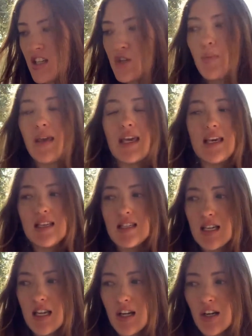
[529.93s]
peace
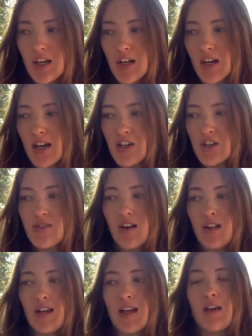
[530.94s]
here and just
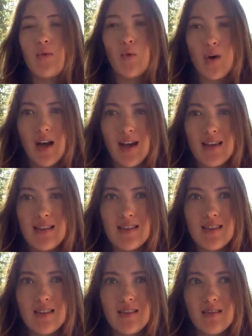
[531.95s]
felt like it
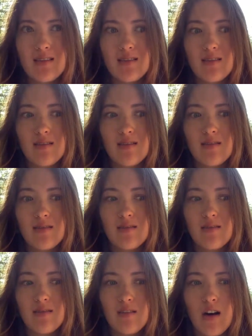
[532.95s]
was
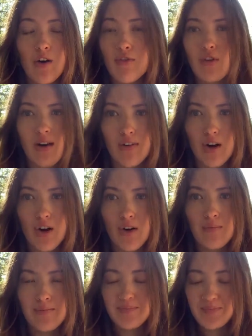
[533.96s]
our forever
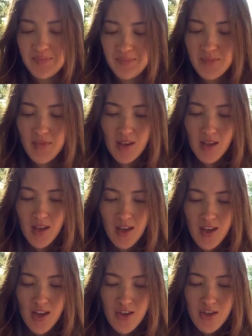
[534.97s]
home.
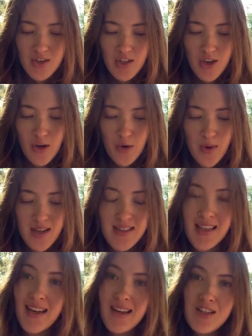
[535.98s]
So we
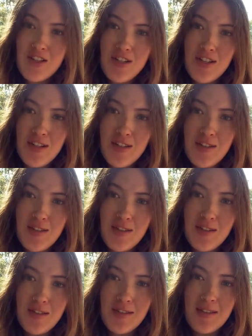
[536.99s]
decided
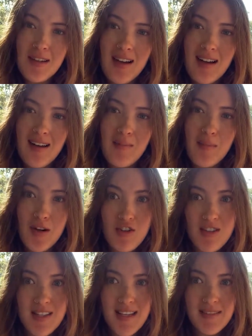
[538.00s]
to
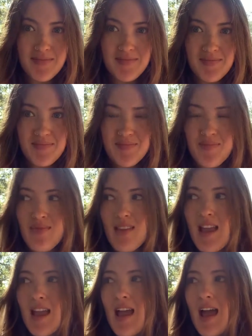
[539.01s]
purchase it,
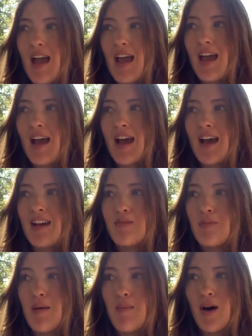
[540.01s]

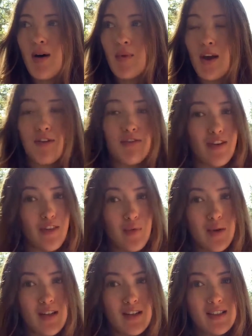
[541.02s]
and my mom got a fifth
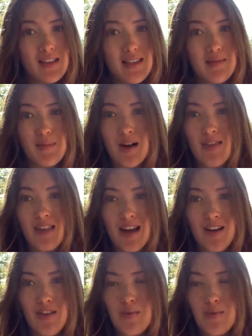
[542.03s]
wheel and brought that on the